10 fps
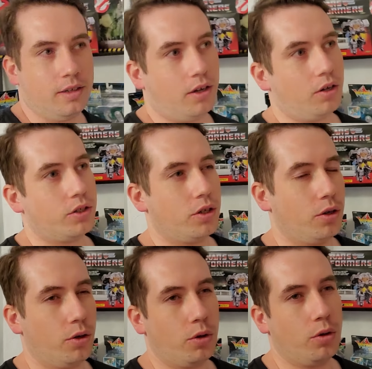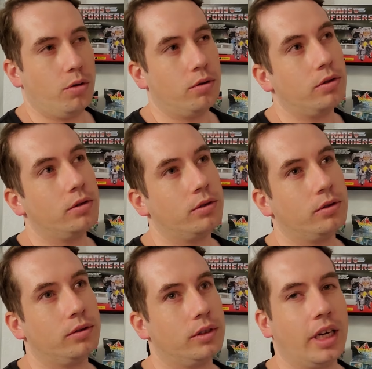Also,
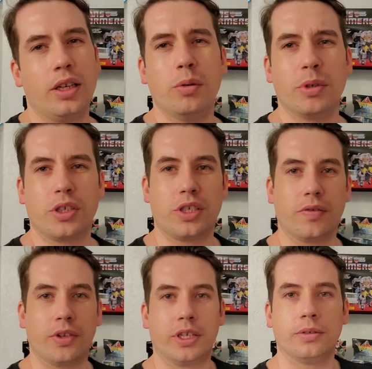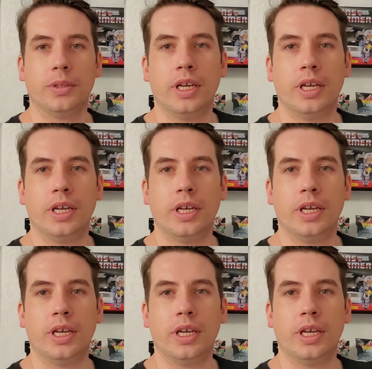yeah, I do a bunch of stuff on here.